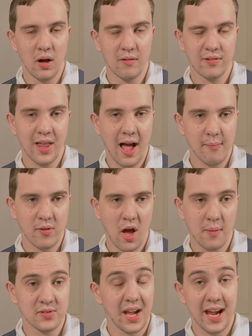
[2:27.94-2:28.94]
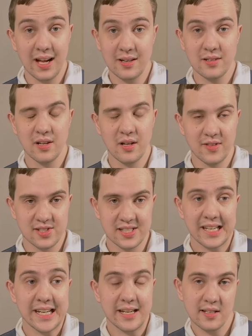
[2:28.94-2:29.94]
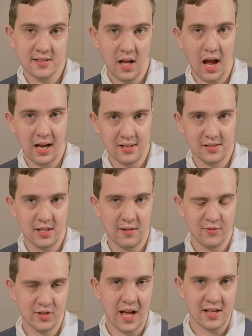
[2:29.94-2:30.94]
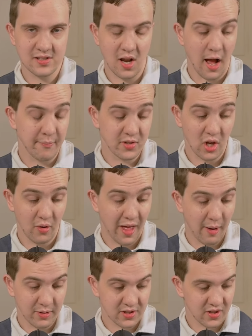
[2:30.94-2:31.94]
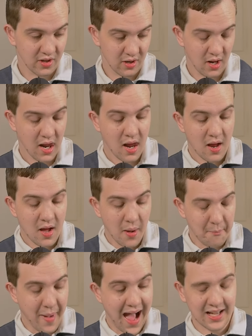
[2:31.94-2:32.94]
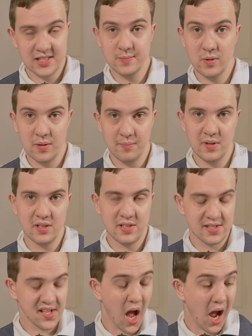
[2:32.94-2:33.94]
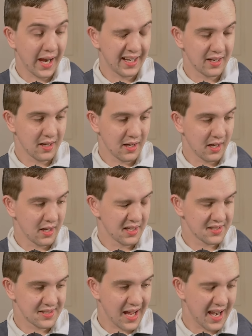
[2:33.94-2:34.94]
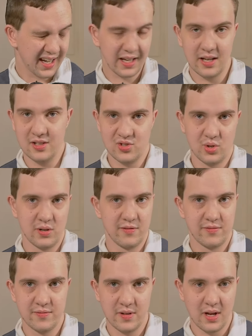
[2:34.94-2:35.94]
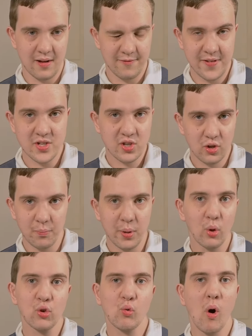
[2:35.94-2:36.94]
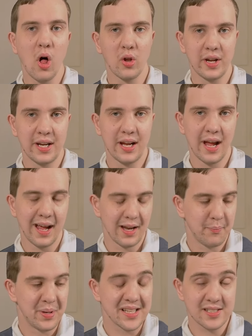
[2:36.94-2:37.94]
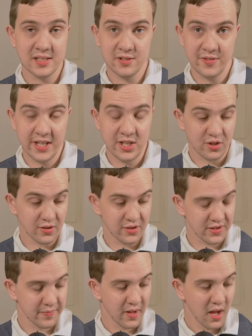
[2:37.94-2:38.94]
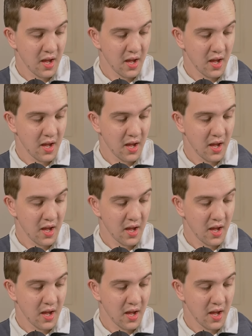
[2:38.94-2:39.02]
of laptops, and the Z is the highest end for desktops. So that was the maximum design, aesthetic, and sort of physical build quality and business features.